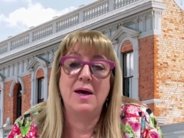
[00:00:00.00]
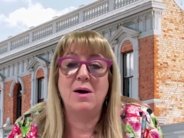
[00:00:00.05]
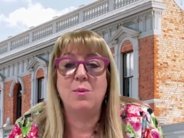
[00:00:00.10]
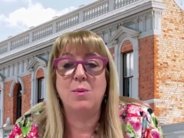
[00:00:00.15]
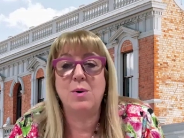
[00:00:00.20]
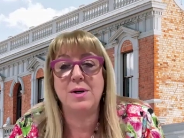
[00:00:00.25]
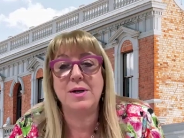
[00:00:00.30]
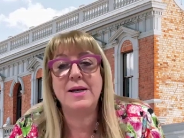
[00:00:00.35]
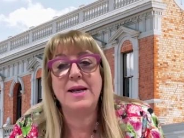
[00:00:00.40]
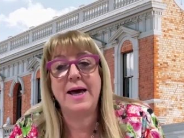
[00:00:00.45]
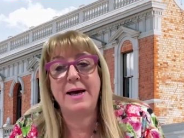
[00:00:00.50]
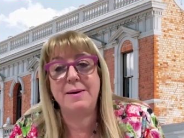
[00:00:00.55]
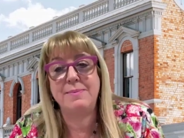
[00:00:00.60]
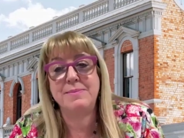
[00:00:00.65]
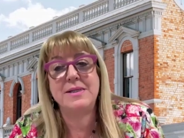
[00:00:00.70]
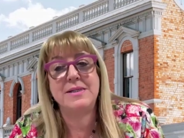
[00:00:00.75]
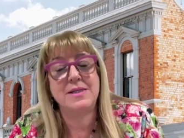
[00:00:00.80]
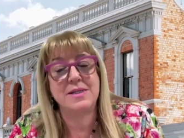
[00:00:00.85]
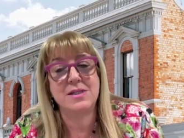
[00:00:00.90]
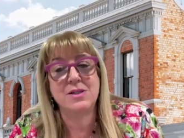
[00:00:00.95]
What an
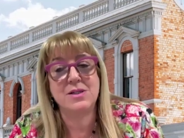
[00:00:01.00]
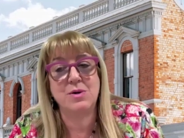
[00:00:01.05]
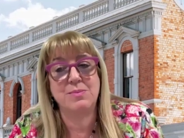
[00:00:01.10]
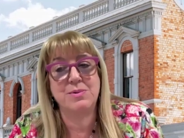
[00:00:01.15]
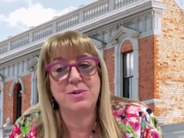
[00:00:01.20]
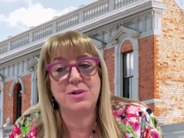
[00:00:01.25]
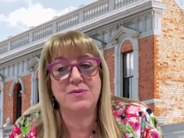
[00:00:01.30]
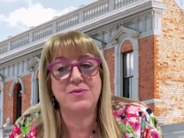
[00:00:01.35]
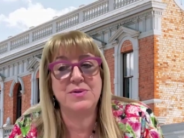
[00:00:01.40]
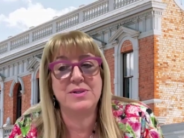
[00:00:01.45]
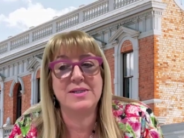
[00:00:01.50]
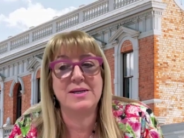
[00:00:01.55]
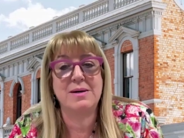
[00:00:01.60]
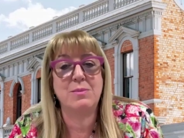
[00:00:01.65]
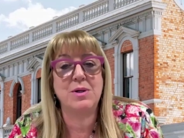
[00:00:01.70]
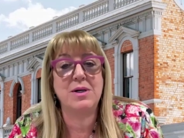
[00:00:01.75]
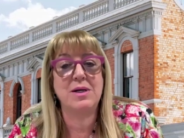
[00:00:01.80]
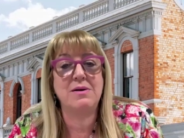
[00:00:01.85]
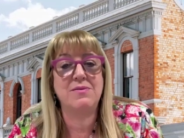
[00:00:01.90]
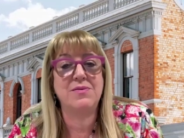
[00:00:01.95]
apt description for
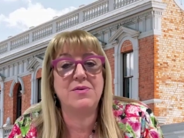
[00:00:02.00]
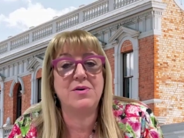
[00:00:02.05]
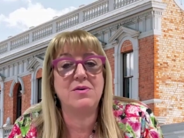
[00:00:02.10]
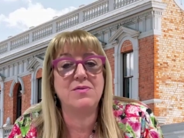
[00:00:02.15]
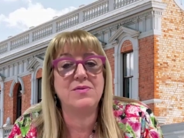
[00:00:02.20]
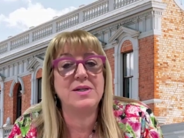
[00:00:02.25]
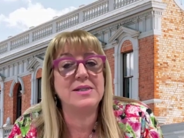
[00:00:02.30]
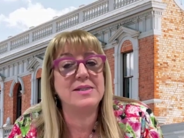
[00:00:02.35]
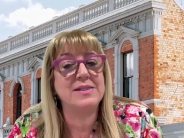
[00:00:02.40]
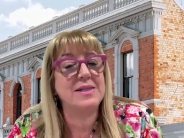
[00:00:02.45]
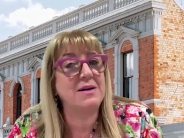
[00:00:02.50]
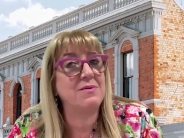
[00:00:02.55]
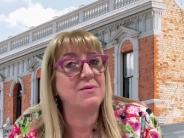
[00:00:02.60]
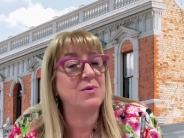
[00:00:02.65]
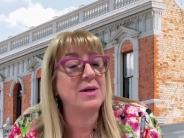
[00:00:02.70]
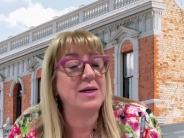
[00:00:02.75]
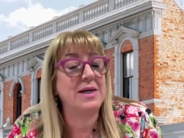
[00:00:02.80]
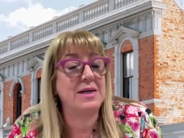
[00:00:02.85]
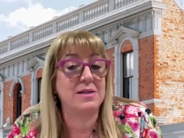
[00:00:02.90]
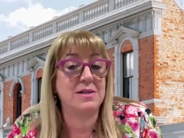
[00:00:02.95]
someone involved in
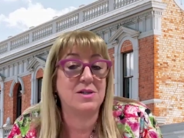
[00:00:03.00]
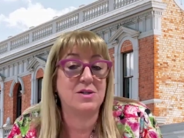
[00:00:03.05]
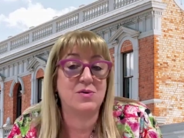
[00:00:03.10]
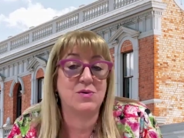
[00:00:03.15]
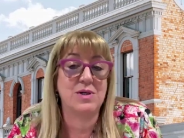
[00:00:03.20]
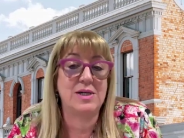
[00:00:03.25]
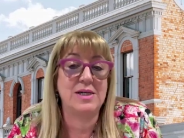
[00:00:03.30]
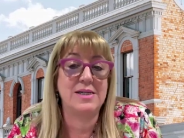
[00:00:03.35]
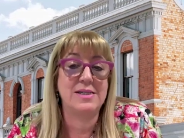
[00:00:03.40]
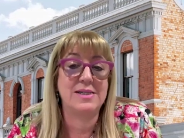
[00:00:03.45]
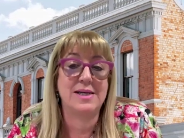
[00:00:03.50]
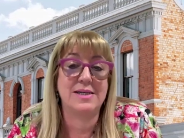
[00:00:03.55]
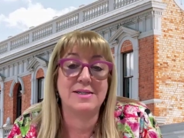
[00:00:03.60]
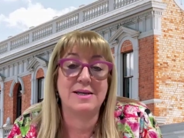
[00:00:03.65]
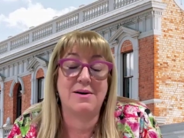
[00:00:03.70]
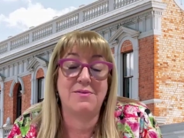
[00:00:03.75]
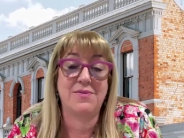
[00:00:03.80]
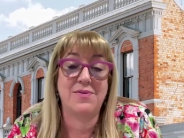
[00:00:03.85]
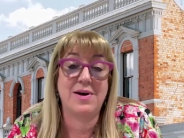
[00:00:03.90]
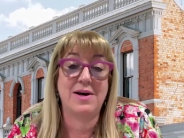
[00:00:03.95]
several industries, as
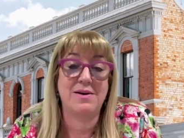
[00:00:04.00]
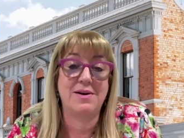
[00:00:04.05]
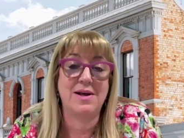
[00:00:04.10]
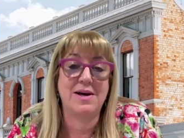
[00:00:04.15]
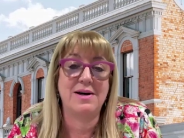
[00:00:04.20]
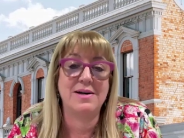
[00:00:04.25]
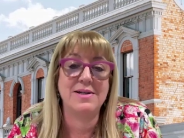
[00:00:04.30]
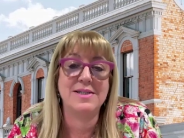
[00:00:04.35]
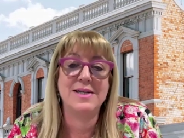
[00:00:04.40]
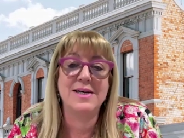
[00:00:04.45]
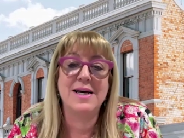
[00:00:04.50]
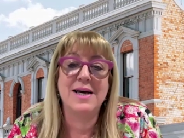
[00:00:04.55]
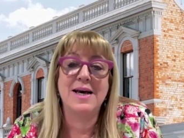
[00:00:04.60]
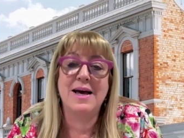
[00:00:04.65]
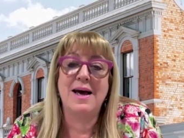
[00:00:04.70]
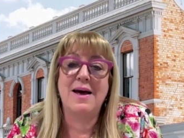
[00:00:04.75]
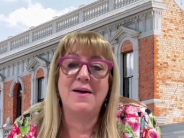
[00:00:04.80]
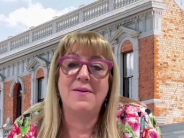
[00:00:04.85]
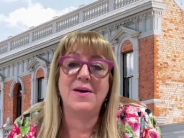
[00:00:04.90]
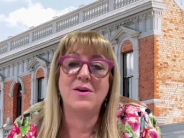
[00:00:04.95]
I found out,
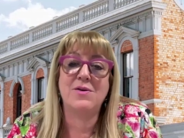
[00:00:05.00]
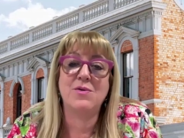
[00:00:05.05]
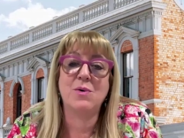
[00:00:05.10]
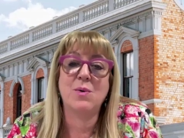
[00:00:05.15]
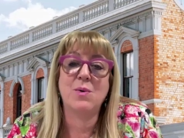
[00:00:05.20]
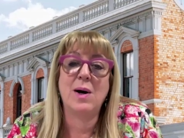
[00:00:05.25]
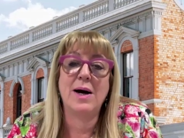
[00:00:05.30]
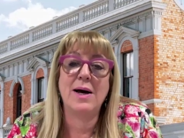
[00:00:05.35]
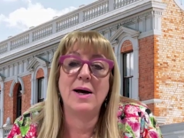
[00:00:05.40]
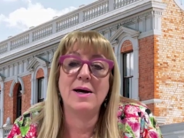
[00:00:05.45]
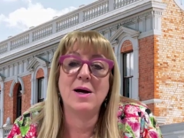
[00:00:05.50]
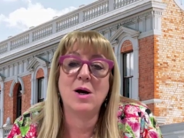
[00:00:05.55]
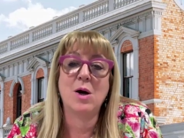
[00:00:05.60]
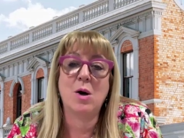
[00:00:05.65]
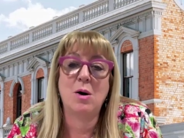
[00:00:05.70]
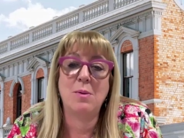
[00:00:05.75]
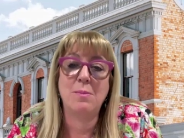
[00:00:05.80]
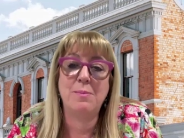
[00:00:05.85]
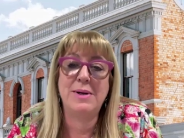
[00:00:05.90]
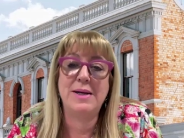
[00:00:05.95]
that require
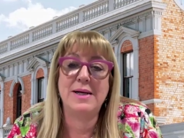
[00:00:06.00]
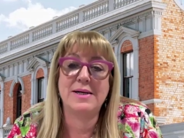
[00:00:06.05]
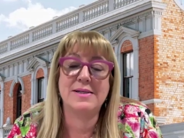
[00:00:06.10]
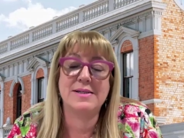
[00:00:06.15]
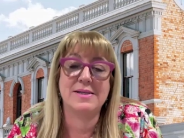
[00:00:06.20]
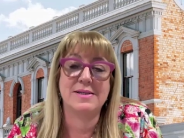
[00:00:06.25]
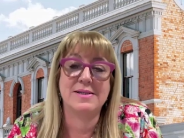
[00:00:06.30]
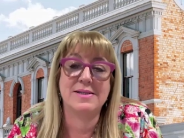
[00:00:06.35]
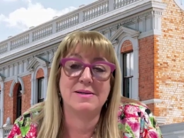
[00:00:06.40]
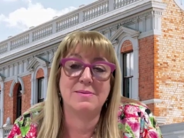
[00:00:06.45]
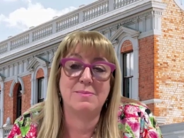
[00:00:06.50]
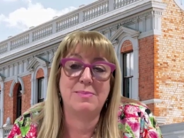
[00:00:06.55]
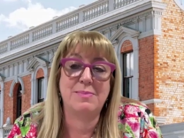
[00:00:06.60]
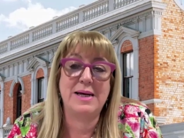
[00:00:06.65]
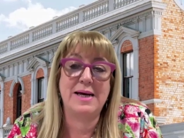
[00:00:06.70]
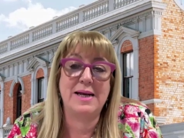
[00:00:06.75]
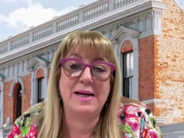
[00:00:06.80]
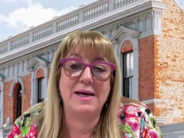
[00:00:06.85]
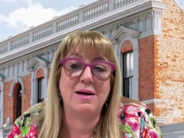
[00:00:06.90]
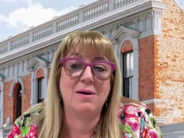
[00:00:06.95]
complex system
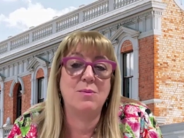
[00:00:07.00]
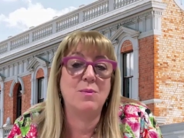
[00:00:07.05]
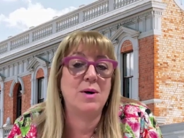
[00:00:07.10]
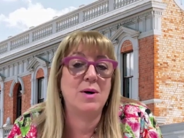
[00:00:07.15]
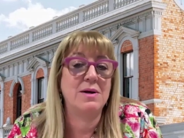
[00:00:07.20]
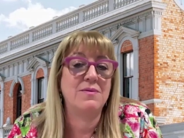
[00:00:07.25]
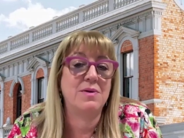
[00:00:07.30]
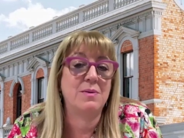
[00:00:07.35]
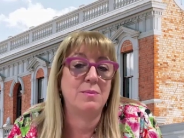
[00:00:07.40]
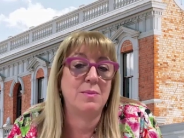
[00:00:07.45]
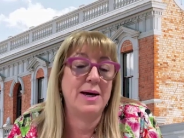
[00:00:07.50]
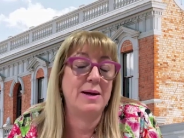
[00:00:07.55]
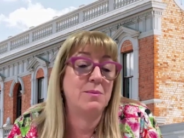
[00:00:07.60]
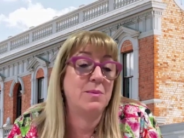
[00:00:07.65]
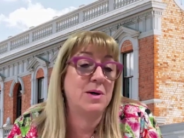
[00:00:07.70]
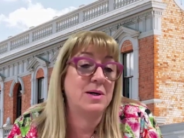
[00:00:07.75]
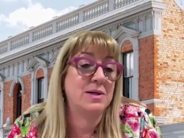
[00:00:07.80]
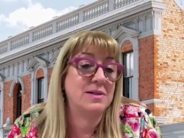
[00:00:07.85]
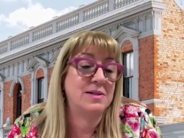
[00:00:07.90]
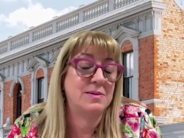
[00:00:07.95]
planning, one of the main
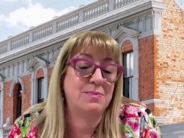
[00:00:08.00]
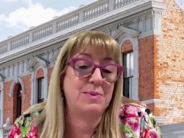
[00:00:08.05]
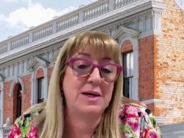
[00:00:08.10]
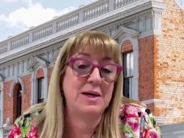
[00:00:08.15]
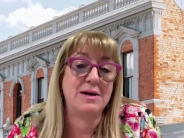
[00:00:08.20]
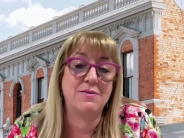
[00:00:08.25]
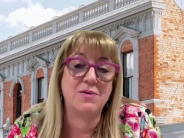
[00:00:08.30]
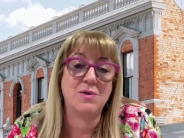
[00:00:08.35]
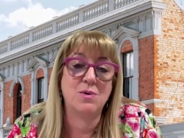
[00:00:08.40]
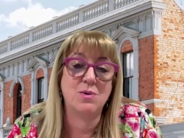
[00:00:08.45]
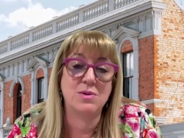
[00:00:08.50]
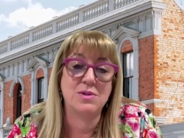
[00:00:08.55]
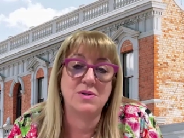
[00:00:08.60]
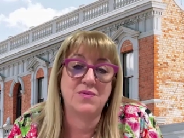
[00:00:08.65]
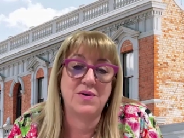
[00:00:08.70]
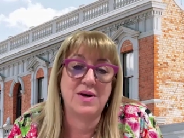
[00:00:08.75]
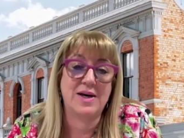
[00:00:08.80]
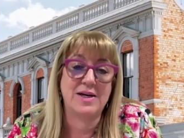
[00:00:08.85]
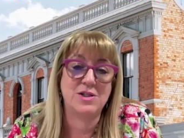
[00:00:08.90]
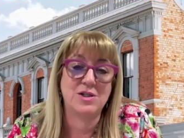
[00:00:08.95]
ones being, of course,
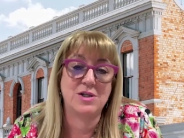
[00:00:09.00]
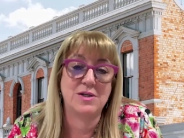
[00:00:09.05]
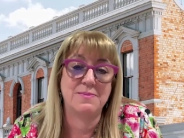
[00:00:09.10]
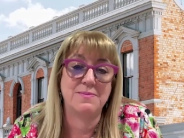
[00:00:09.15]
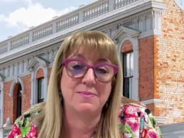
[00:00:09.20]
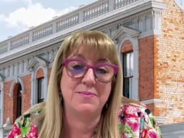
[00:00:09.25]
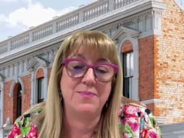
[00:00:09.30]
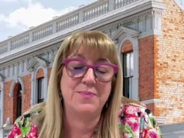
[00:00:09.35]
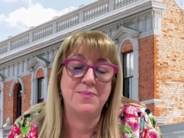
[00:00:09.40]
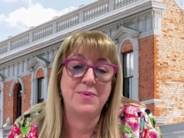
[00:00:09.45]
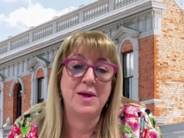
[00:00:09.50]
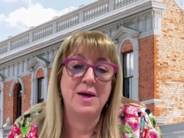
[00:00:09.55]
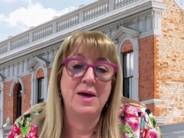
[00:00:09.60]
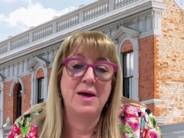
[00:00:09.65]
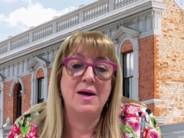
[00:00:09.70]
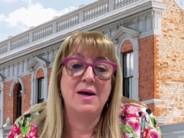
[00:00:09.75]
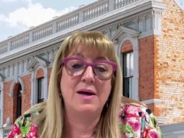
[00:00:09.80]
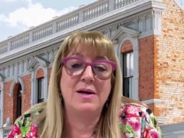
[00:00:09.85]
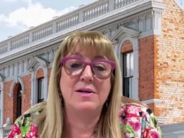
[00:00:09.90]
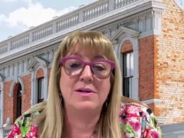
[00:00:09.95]
fashion.
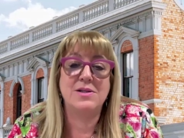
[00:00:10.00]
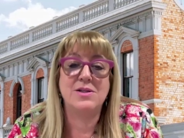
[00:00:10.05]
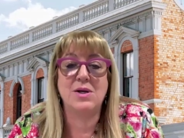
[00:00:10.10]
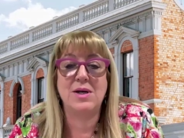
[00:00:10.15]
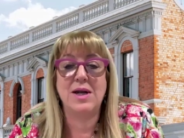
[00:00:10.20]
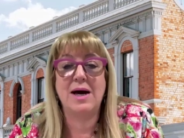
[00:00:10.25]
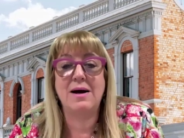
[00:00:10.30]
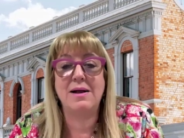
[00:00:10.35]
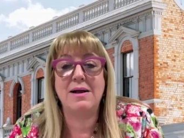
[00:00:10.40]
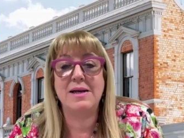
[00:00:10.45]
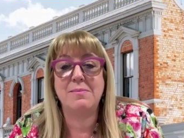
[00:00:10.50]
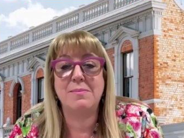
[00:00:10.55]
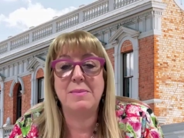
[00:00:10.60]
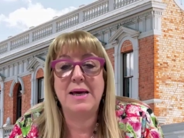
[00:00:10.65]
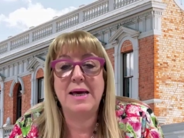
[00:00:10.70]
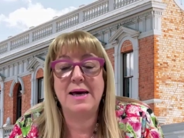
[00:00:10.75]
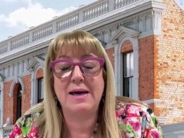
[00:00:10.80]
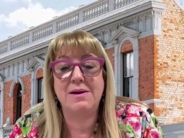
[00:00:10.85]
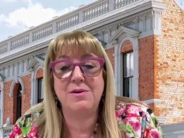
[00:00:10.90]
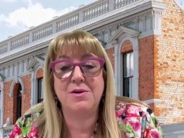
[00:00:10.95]
So now let me
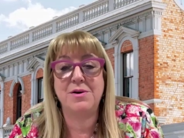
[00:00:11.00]
hand